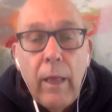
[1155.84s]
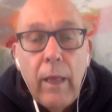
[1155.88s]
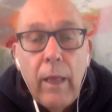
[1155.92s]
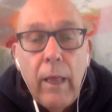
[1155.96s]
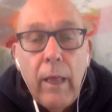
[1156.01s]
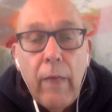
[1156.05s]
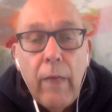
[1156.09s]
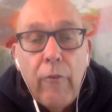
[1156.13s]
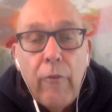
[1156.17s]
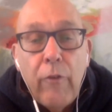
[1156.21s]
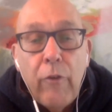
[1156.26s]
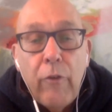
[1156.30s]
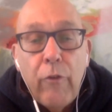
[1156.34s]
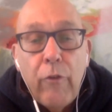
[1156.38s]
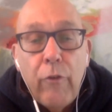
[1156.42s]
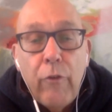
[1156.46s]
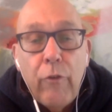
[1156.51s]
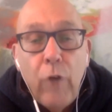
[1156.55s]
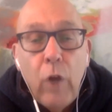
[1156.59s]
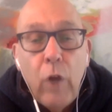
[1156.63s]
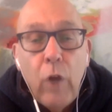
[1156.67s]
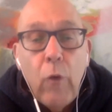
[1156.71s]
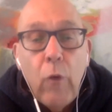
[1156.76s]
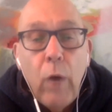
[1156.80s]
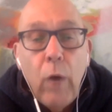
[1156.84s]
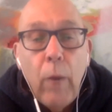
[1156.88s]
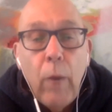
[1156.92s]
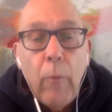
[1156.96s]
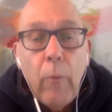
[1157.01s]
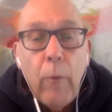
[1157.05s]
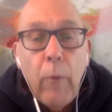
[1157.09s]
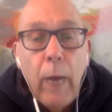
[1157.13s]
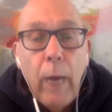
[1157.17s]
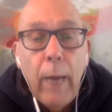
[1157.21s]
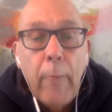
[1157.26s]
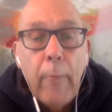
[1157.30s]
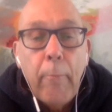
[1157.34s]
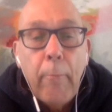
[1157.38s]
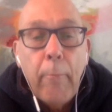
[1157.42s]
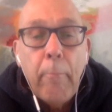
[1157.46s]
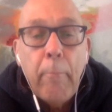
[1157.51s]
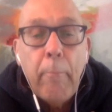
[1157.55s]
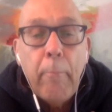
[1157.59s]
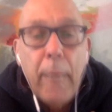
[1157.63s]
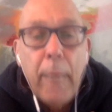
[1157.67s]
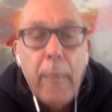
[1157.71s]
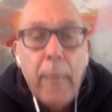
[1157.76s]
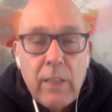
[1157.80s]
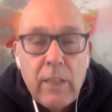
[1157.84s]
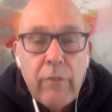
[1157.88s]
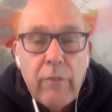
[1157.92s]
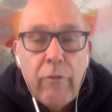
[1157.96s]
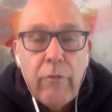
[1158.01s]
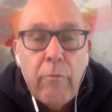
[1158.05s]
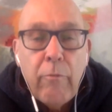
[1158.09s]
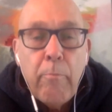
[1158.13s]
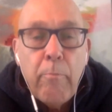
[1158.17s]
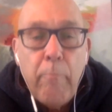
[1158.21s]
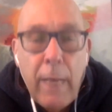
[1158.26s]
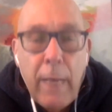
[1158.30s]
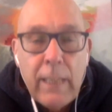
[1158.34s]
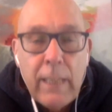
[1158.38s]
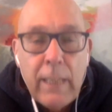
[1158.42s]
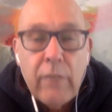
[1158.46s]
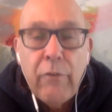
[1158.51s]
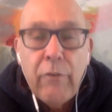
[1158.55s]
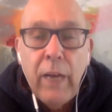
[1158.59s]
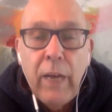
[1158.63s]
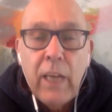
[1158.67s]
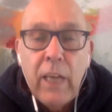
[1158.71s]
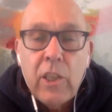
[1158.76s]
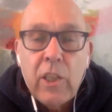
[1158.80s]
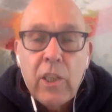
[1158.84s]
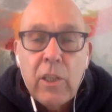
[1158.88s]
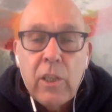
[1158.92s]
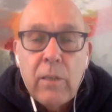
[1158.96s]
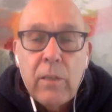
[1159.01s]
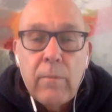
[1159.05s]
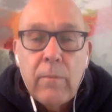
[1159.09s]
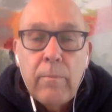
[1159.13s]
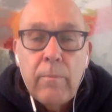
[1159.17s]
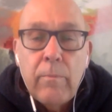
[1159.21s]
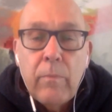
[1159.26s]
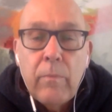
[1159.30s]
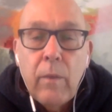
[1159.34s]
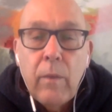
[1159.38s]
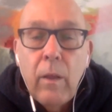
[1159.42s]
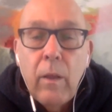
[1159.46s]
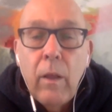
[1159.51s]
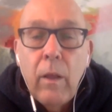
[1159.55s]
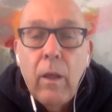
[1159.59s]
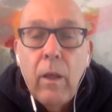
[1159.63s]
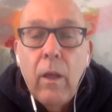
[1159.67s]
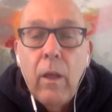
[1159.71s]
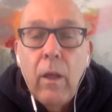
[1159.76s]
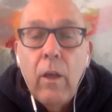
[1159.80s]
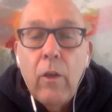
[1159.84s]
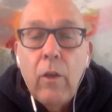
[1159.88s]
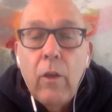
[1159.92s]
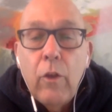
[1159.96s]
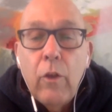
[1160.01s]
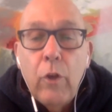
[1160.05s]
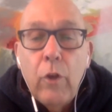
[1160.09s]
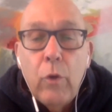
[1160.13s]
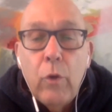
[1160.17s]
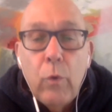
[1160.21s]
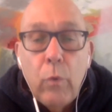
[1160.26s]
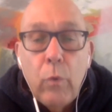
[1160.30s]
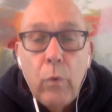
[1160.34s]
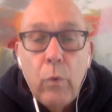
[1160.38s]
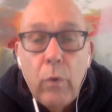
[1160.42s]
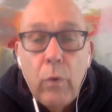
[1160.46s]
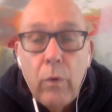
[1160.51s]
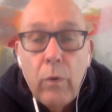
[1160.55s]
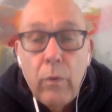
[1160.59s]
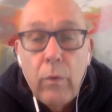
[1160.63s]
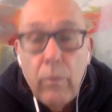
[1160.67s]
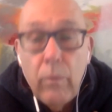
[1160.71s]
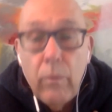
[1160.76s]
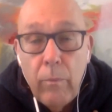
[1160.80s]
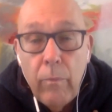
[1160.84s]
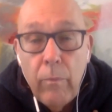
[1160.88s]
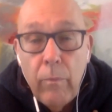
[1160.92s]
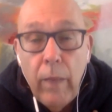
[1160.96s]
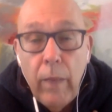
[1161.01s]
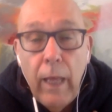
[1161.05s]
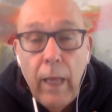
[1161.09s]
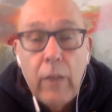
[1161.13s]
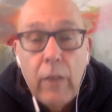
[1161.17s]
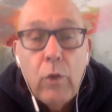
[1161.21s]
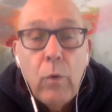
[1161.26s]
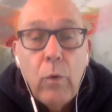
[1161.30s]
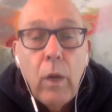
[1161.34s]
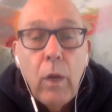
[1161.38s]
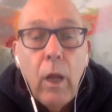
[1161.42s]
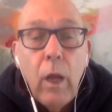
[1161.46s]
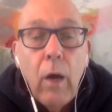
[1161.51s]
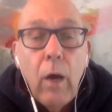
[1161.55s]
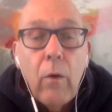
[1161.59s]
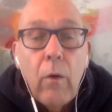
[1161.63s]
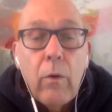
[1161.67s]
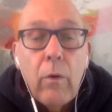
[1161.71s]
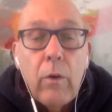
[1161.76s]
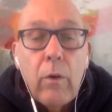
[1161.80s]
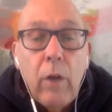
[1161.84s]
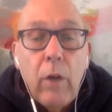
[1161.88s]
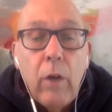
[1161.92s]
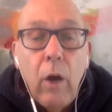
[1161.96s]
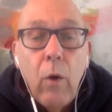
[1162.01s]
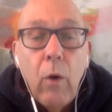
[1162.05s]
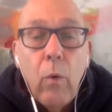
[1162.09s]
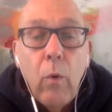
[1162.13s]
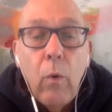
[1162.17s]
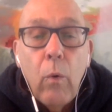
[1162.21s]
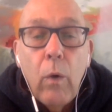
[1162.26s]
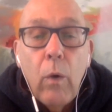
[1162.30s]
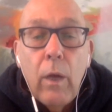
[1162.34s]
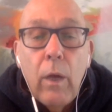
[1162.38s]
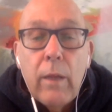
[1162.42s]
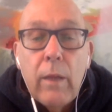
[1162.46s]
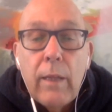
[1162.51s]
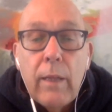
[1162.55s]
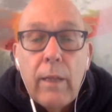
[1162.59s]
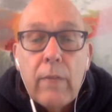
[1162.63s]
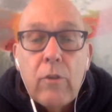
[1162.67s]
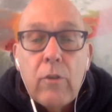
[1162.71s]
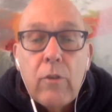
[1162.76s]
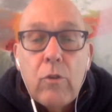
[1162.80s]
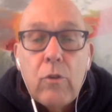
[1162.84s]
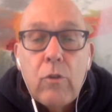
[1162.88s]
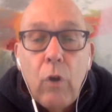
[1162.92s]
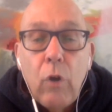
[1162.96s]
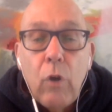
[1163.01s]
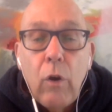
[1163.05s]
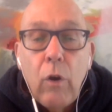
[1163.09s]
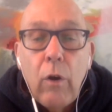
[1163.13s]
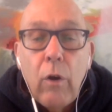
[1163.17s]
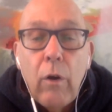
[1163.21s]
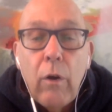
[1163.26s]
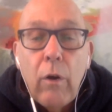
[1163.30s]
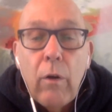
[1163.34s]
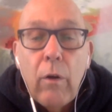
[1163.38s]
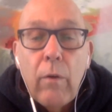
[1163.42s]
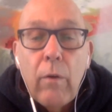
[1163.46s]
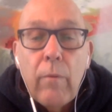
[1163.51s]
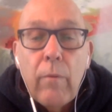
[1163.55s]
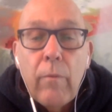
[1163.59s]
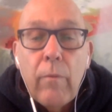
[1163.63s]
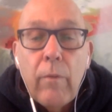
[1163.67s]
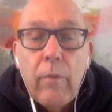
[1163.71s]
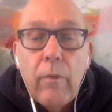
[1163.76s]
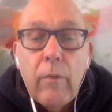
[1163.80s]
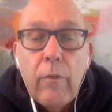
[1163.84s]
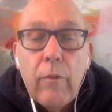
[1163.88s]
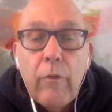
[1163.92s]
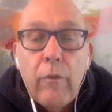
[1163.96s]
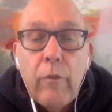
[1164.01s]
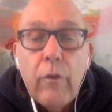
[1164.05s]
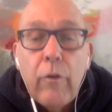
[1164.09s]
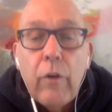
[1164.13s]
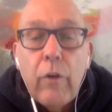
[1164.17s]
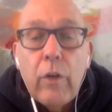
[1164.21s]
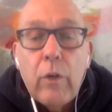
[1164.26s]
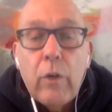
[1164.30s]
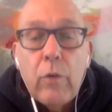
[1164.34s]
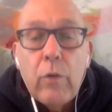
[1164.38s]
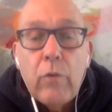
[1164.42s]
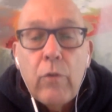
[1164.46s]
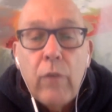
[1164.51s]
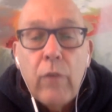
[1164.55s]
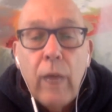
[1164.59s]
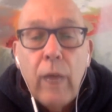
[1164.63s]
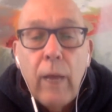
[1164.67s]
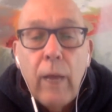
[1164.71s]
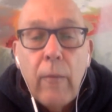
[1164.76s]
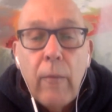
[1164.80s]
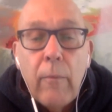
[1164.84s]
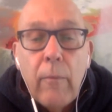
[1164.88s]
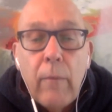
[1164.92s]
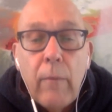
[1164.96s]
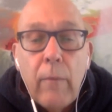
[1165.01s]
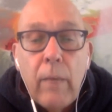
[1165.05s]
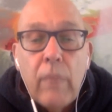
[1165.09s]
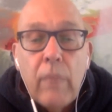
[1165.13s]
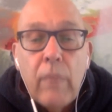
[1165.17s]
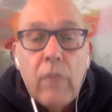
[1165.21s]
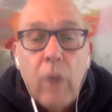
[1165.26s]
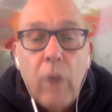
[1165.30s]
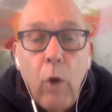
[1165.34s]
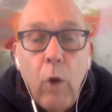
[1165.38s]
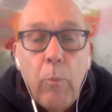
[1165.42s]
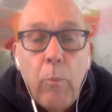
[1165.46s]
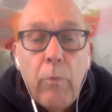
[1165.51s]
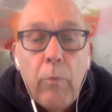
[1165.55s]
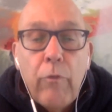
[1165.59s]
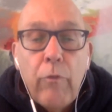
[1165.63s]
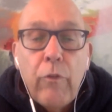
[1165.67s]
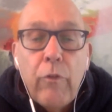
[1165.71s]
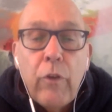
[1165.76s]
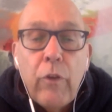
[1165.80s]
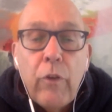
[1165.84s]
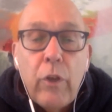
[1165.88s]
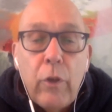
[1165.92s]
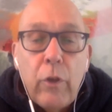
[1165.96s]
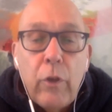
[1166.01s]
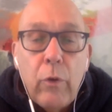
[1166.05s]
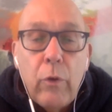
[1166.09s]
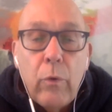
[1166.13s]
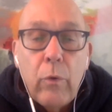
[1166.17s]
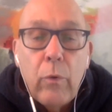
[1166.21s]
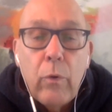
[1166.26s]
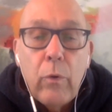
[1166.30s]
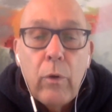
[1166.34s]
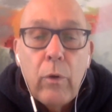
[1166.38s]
If you follow up by massive, massive action, you and you alone know that the door for a new time is open for you,